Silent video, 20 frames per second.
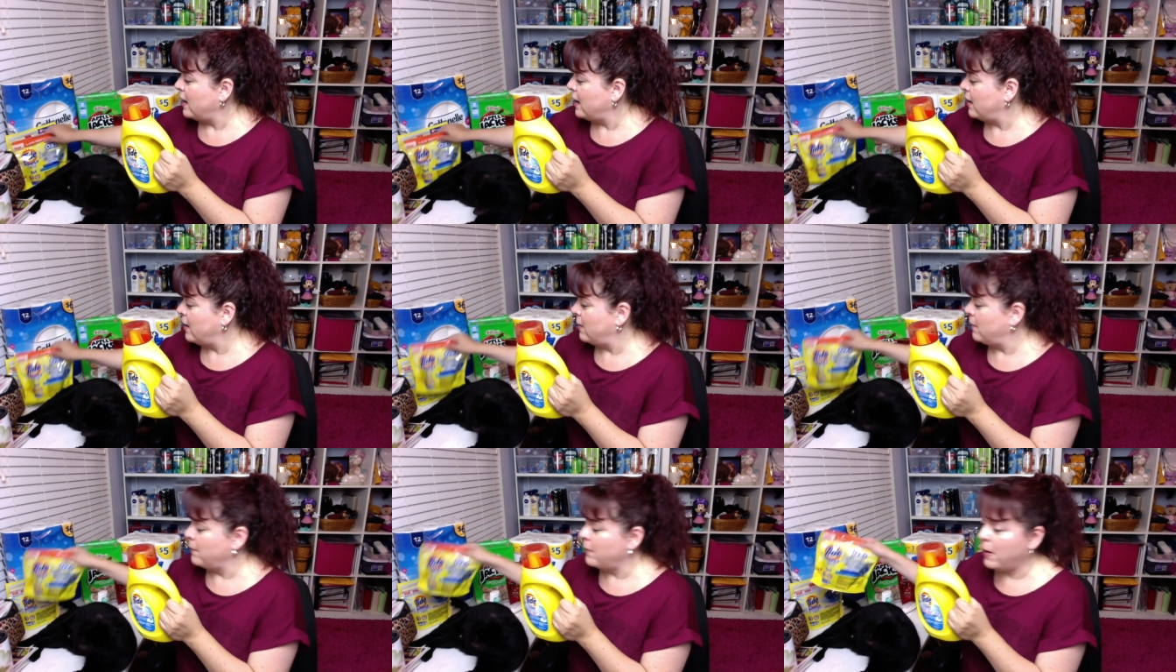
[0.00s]

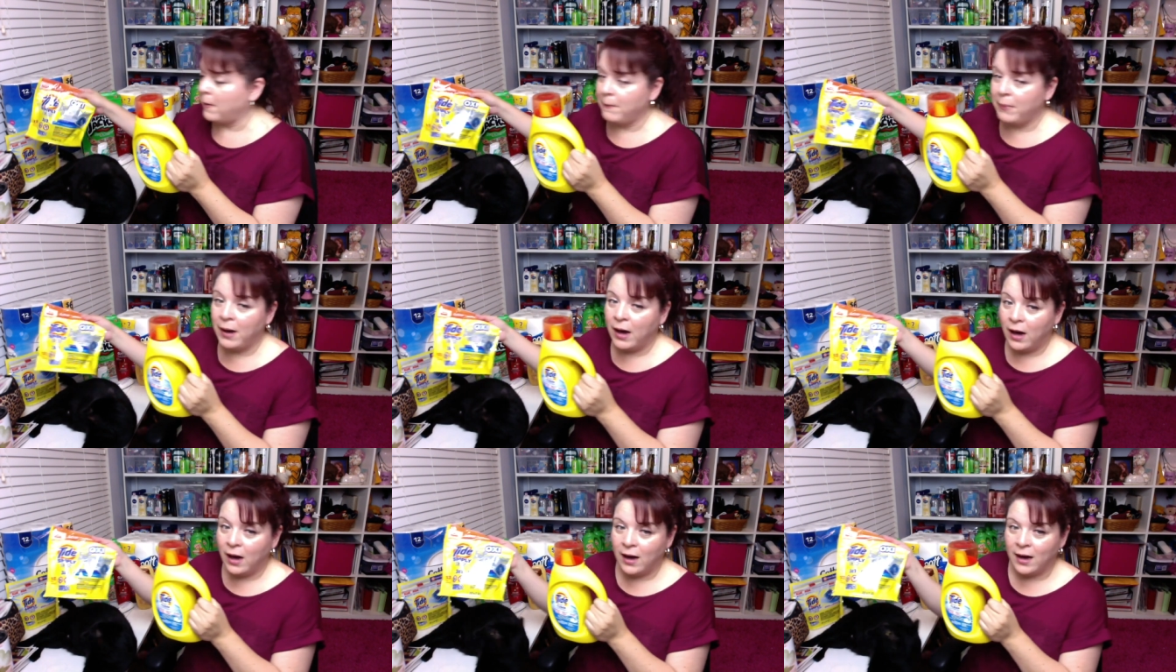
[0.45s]
um,
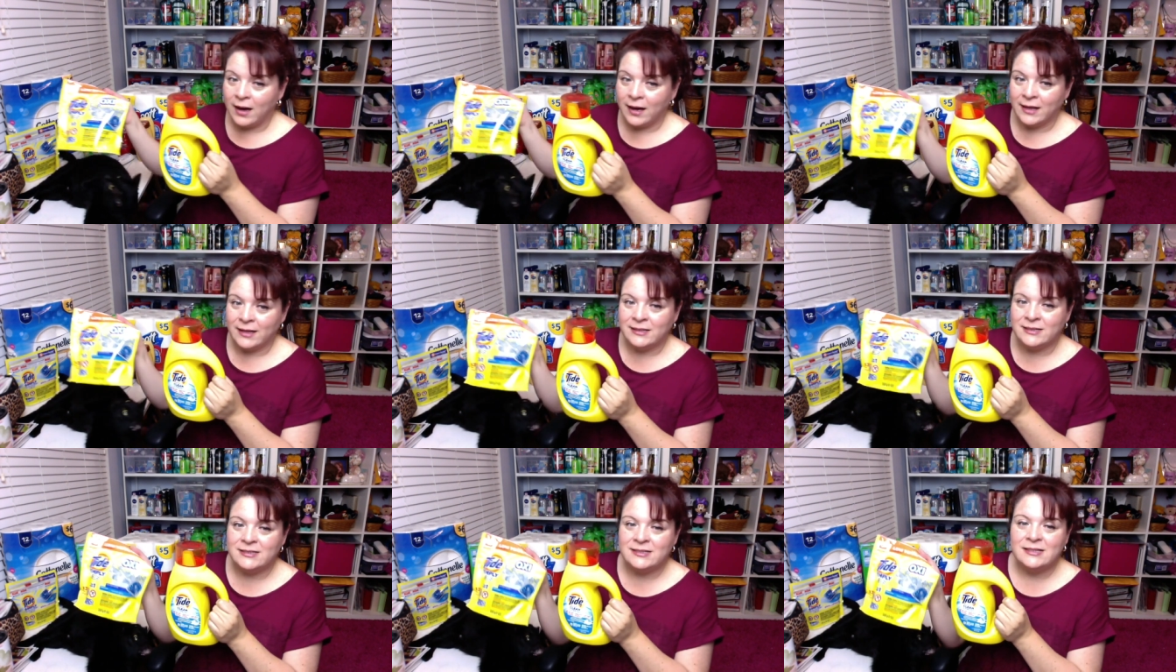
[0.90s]

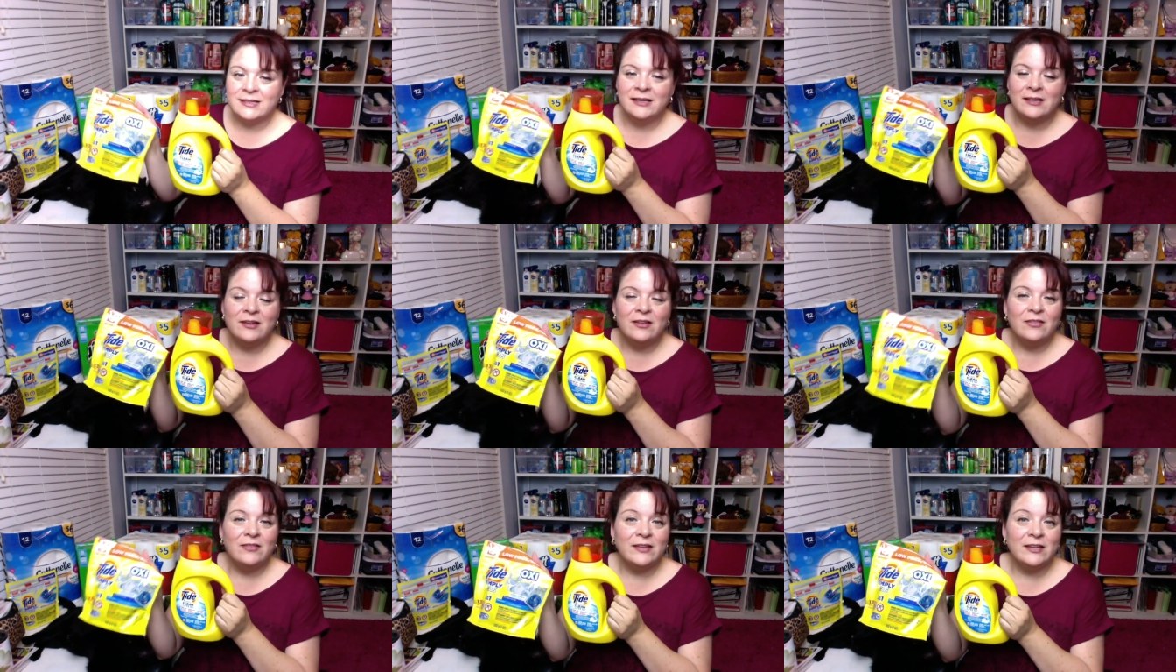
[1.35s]
Pods,
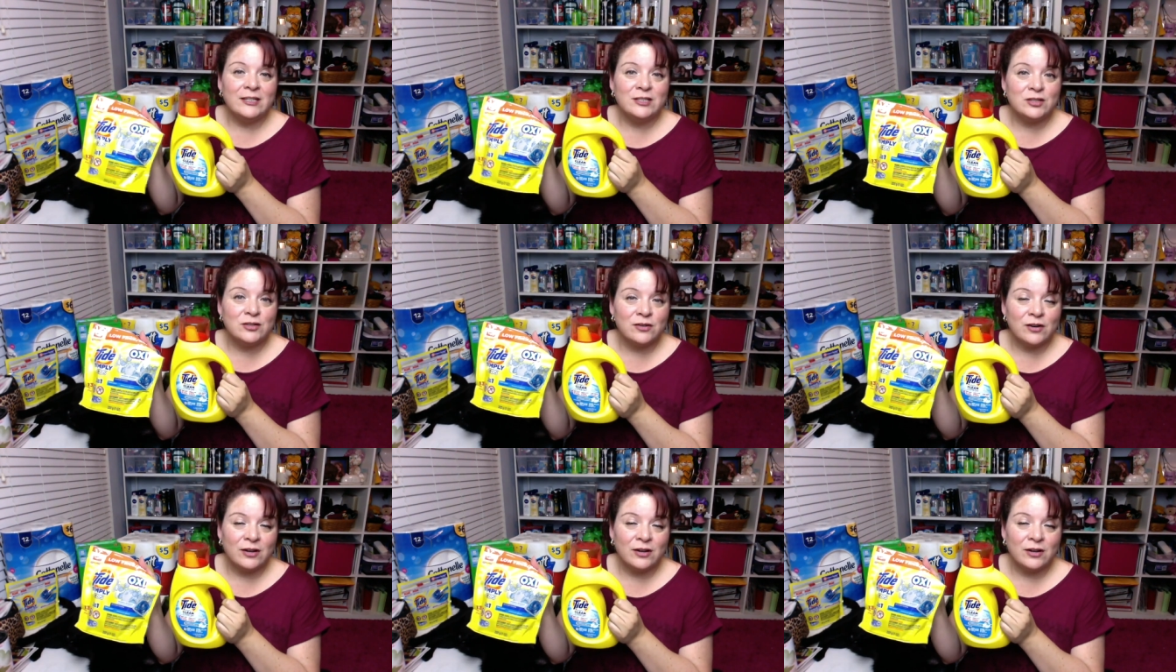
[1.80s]
these are